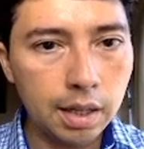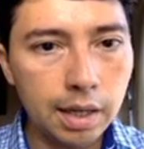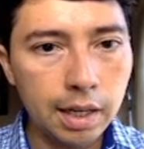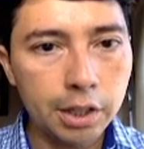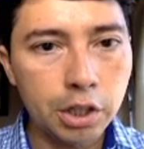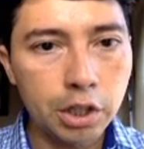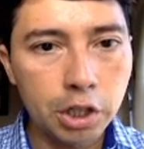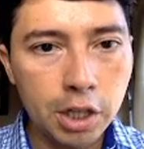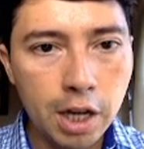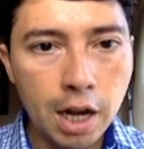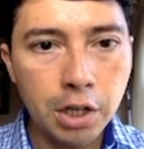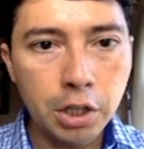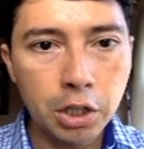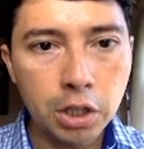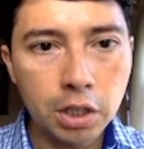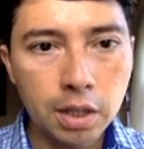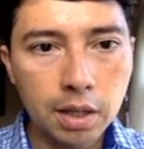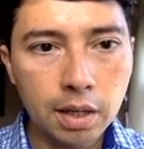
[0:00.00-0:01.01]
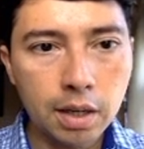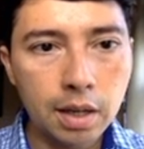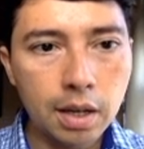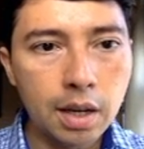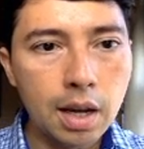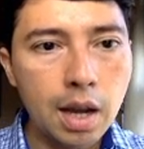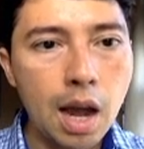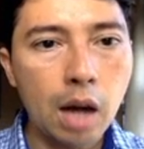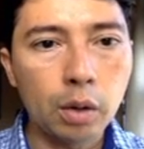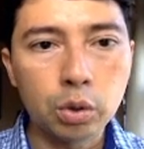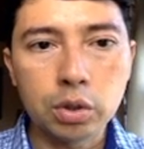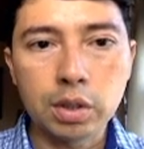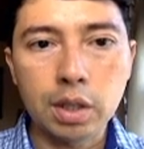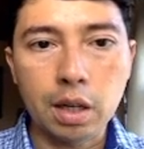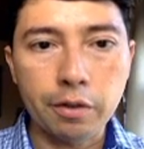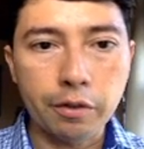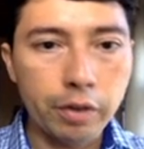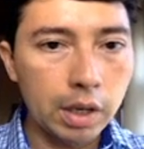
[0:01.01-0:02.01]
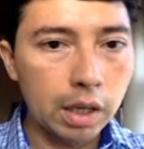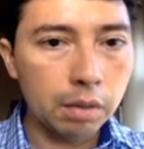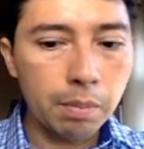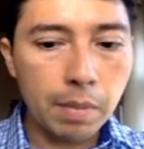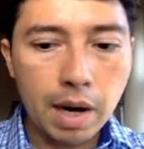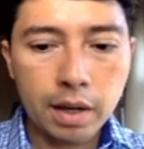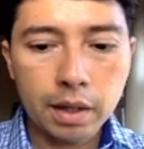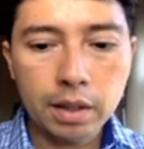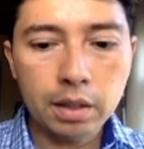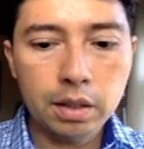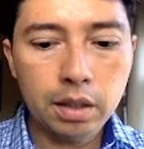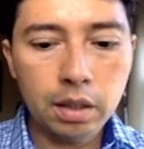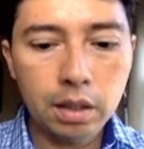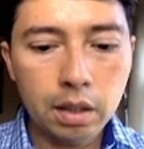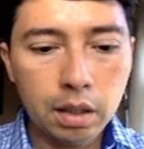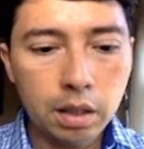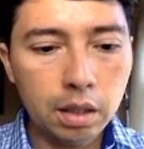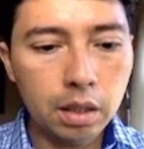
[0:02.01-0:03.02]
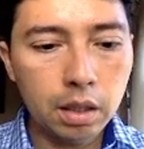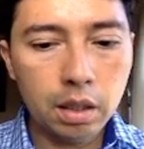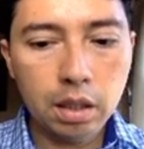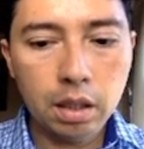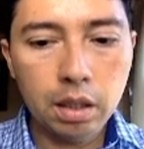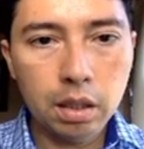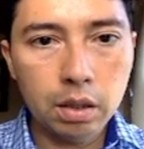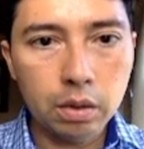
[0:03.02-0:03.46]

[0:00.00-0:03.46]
Let's change how to start affiliate marketing in